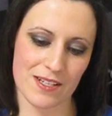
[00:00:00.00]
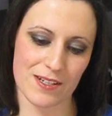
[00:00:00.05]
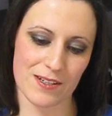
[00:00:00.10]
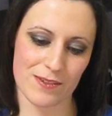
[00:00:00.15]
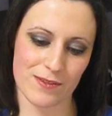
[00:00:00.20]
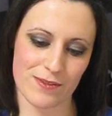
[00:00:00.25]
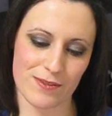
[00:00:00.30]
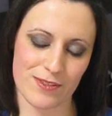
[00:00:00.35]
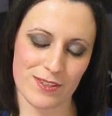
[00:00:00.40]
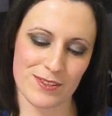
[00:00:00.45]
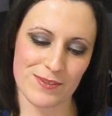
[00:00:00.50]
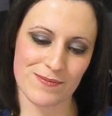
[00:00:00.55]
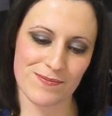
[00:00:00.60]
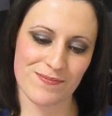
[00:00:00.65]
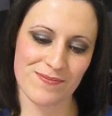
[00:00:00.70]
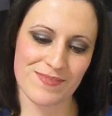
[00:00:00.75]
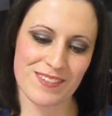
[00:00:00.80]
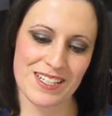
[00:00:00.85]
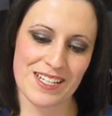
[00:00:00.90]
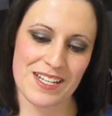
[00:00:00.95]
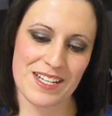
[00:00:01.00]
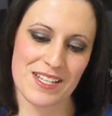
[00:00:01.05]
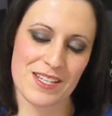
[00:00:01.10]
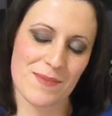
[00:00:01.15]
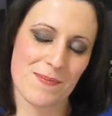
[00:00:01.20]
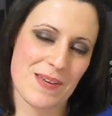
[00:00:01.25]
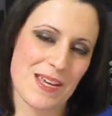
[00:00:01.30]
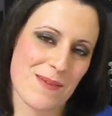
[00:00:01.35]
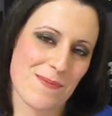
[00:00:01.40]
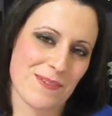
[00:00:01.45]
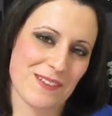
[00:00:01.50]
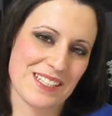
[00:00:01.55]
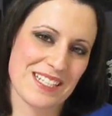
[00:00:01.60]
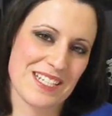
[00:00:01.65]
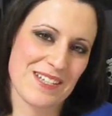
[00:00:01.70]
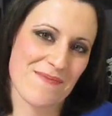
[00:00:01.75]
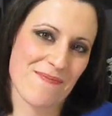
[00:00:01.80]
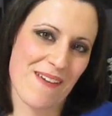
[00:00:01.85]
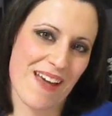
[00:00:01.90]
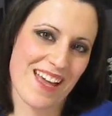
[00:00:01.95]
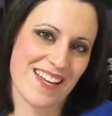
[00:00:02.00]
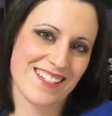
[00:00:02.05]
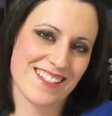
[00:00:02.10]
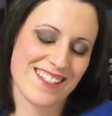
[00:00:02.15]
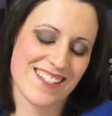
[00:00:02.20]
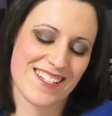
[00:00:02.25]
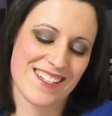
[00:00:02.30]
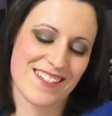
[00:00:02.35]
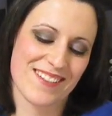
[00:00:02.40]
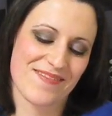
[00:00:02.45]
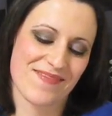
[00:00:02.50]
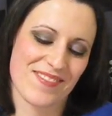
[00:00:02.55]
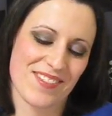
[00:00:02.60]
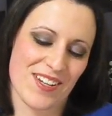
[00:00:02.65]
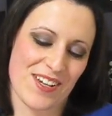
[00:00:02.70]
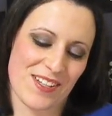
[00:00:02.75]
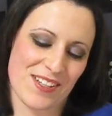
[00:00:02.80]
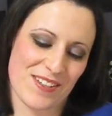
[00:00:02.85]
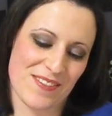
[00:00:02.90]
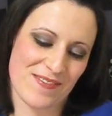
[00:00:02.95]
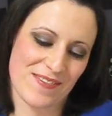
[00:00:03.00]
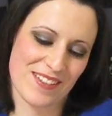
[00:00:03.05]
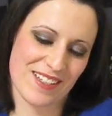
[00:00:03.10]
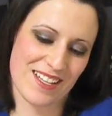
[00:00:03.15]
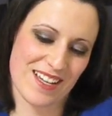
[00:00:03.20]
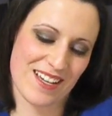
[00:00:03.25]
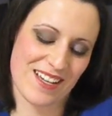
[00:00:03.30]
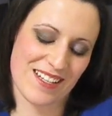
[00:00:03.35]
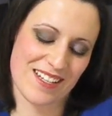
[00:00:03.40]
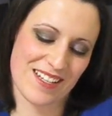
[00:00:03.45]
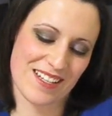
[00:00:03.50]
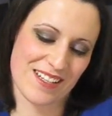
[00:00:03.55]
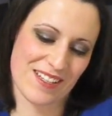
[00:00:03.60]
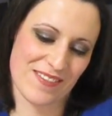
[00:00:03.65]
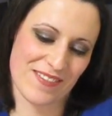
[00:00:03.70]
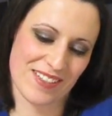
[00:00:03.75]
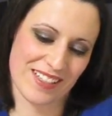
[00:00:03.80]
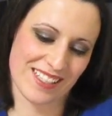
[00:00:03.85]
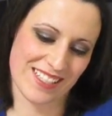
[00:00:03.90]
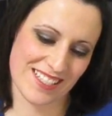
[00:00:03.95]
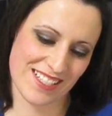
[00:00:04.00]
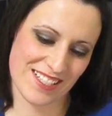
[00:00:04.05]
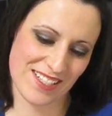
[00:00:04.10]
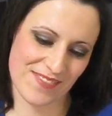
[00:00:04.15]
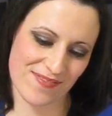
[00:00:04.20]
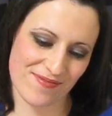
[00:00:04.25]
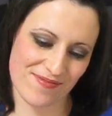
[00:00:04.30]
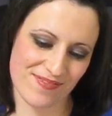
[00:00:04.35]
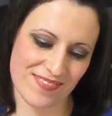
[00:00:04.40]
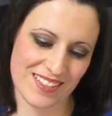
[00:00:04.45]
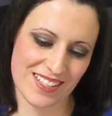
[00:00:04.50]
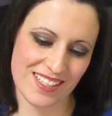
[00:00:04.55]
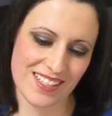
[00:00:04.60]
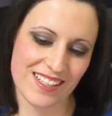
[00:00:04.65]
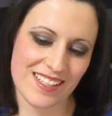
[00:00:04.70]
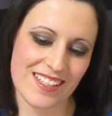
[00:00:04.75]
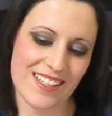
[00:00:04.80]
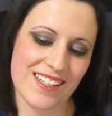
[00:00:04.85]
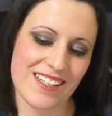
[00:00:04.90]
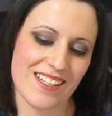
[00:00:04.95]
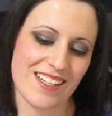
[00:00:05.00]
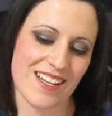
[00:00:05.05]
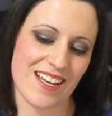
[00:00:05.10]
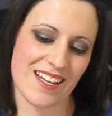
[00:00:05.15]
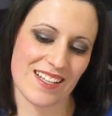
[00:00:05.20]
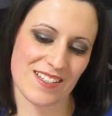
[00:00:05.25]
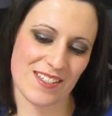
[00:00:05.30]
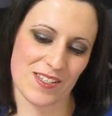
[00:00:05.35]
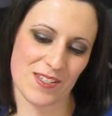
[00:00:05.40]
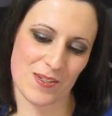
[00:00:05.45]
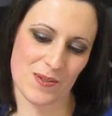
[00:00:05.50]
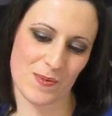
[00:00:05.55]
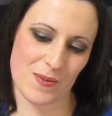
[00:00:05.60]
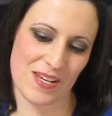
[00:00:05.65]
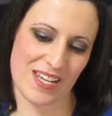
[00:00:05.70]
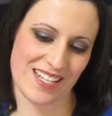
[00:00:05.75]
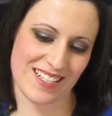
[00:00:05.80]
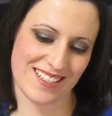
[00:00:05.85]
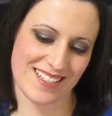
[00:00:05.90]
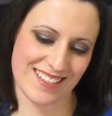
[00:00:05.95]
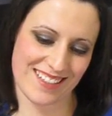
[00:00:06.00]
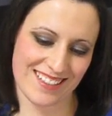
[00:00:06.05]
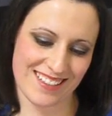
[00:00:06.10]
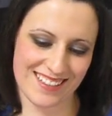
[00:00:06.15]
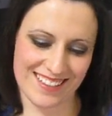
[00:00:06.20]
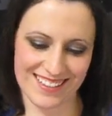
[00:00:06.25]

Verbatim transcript: of the people he met on the uh, in the village. That's sweet.